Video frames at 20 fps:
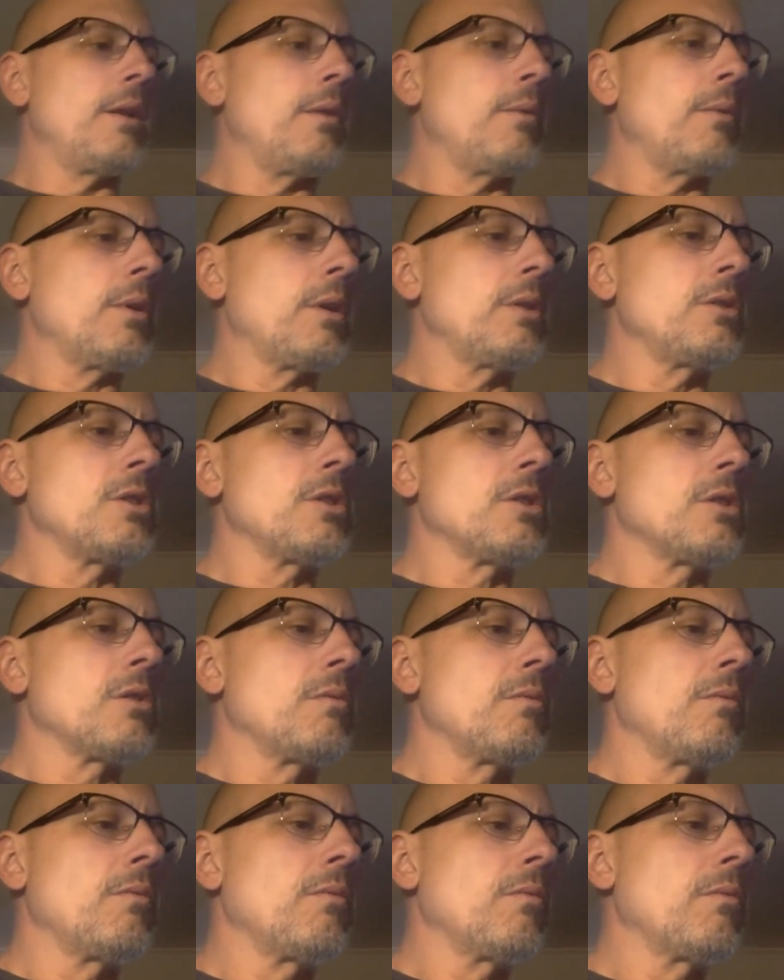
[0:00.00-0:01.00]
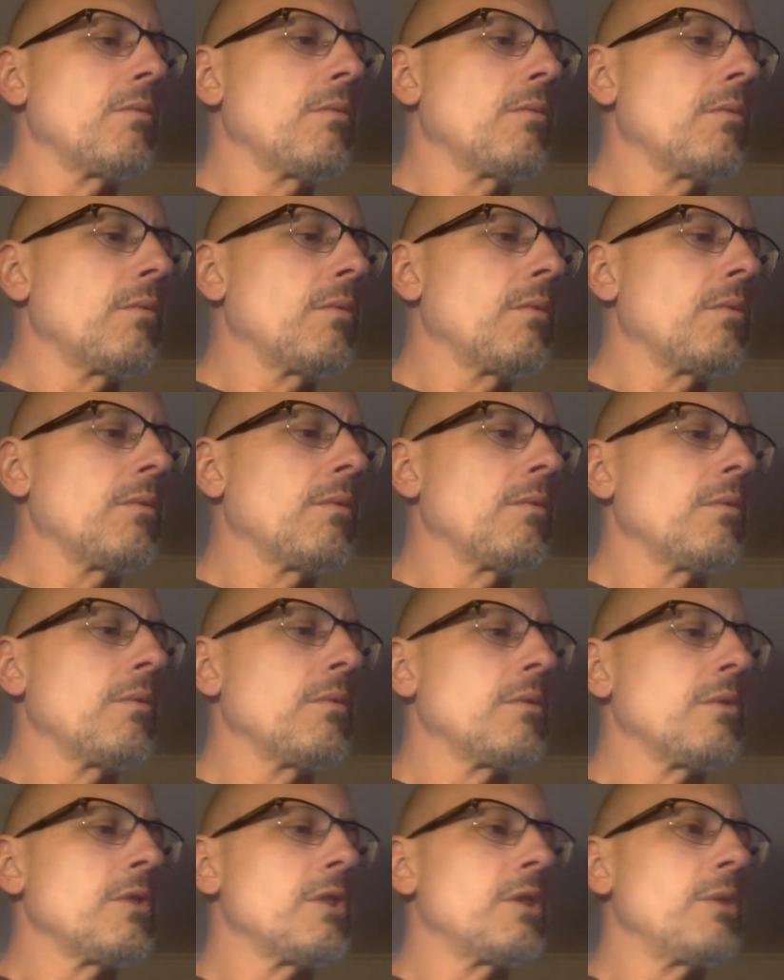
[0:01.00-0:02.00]
going to just
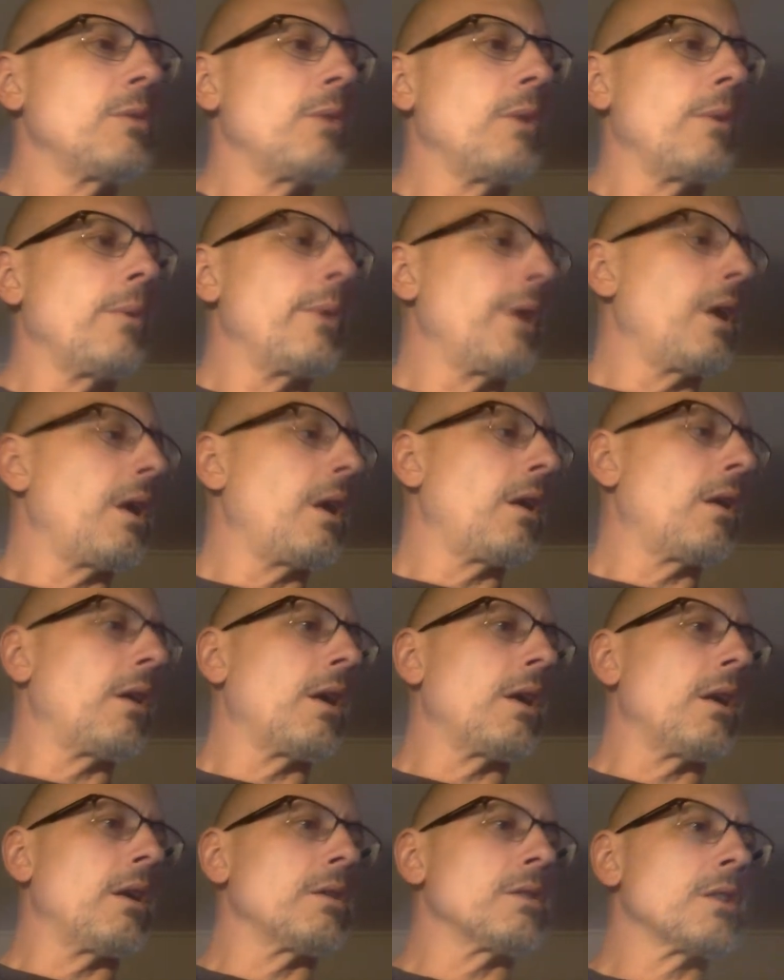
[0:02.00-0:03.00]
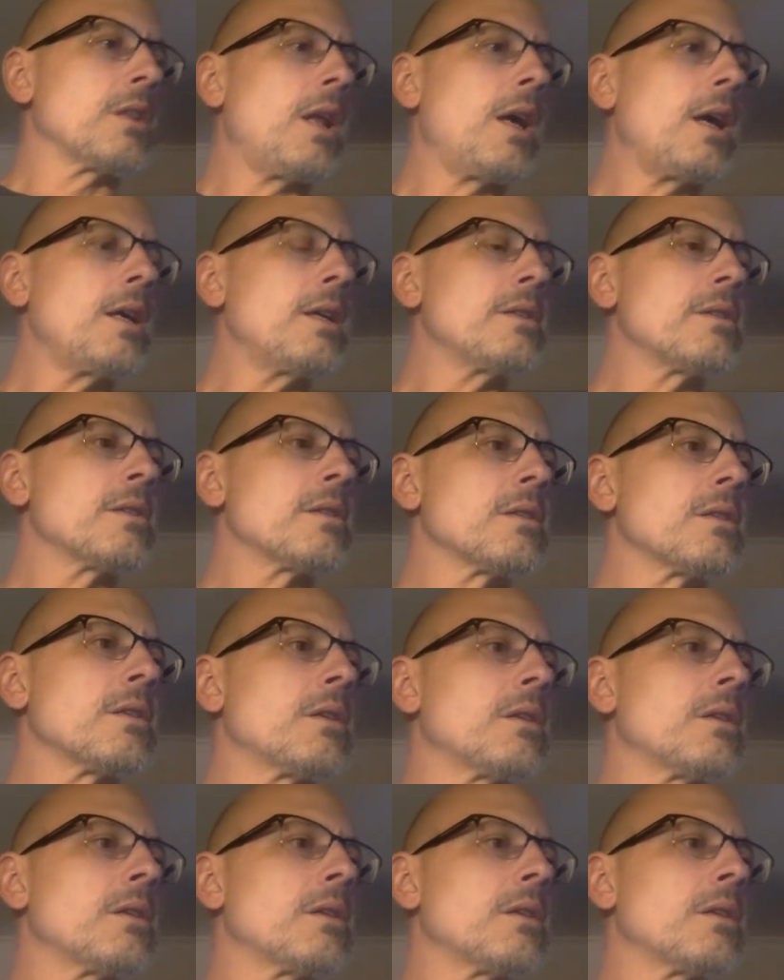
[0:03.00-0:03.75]
see where we are on our slides.